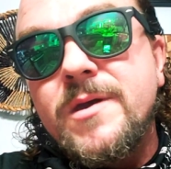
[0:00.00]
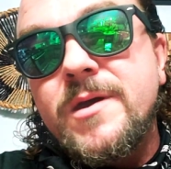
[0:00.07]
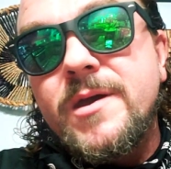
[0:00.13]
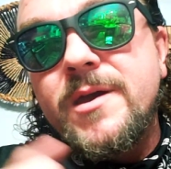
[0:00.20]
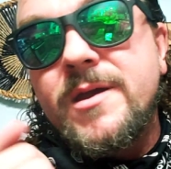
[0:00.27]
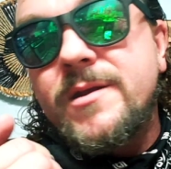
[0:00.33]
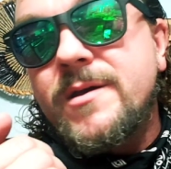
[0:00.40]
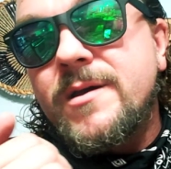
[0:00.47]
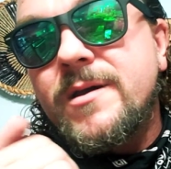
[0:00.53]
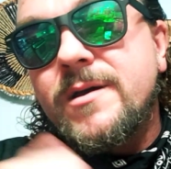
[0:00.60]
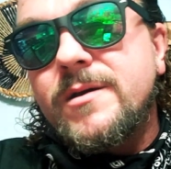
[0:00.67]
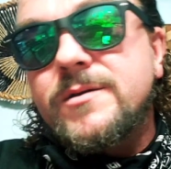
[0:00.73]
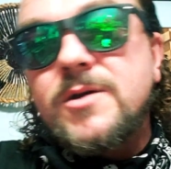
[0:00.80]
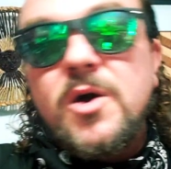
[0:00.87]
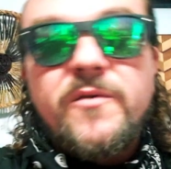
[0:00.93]
and
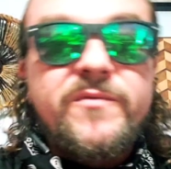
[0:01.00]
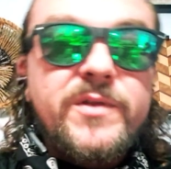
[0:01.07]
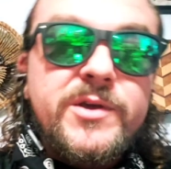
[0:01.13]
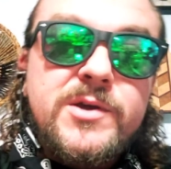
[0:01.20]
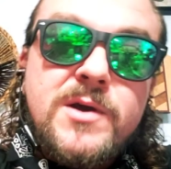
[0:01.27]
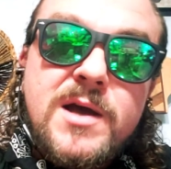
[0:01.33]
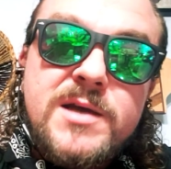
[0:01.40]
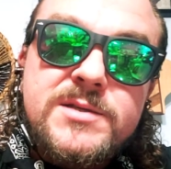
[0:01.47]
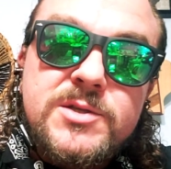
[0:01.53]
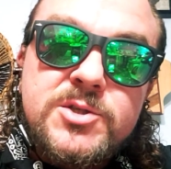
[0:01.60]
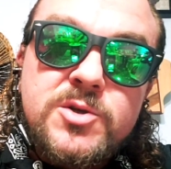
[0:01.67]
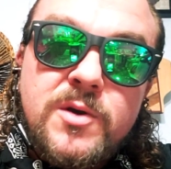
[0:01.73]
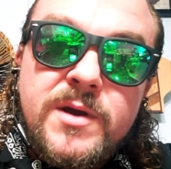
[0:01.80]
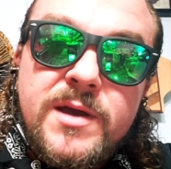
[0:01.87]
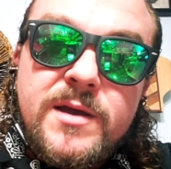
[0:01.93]
uh, hopefully you guys
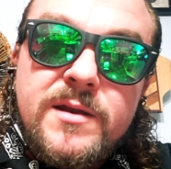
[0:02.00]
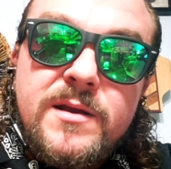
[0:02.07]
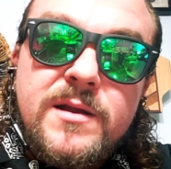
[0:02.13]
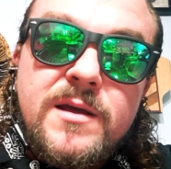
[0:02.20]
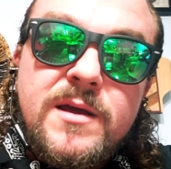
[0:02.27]
enjoy it.